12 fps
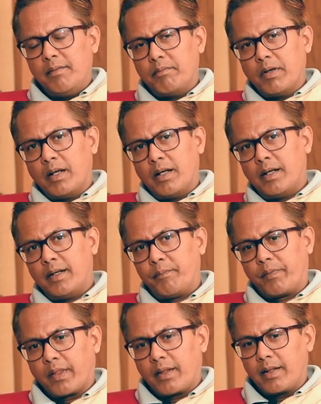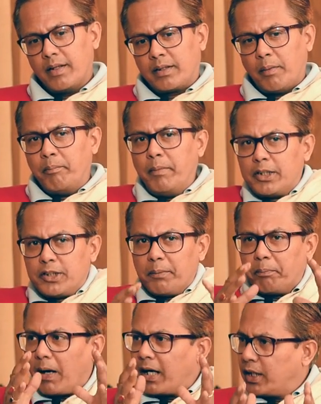the
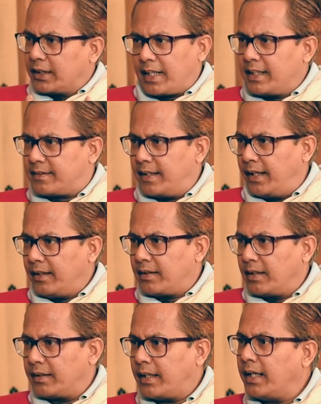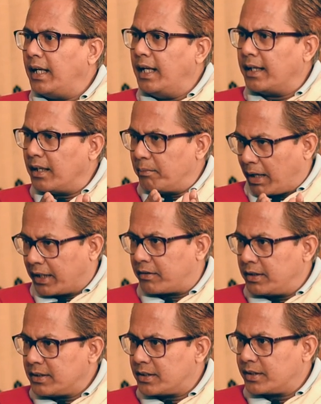major part, as I said, they are illegal
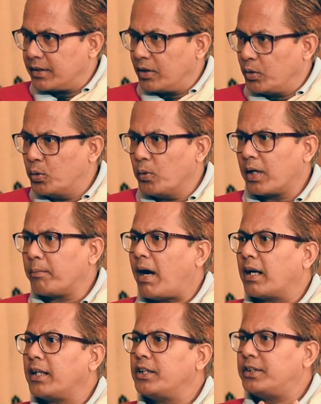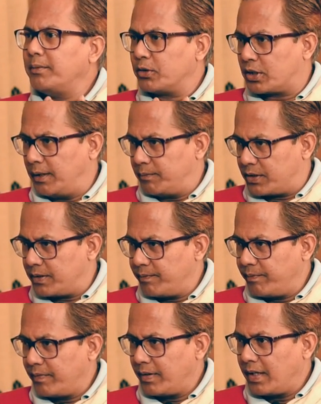migrants who are Bangladeshi Muslims.
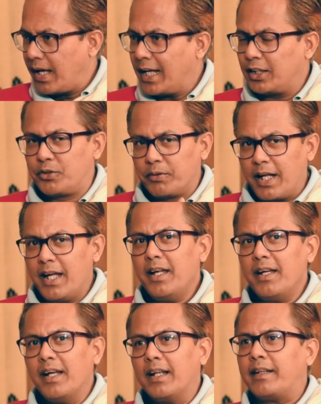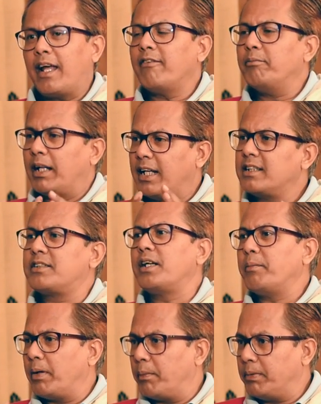And today, they have managed
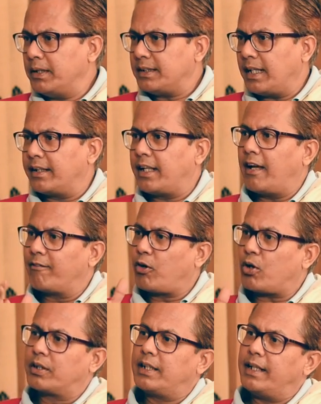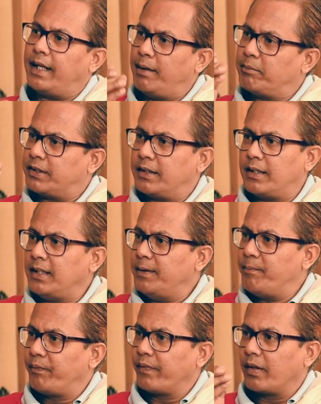their papers and they have got their names in the
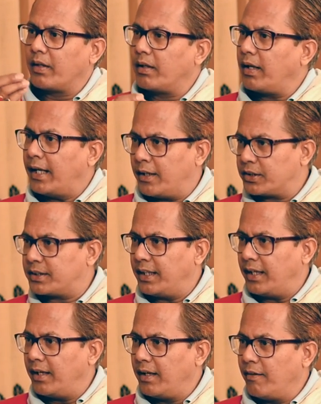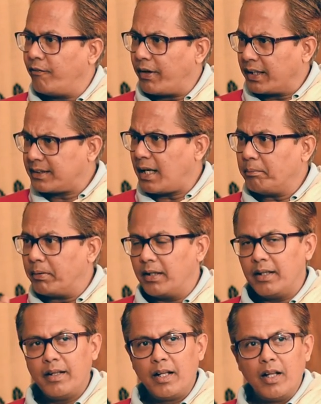NRC. For example,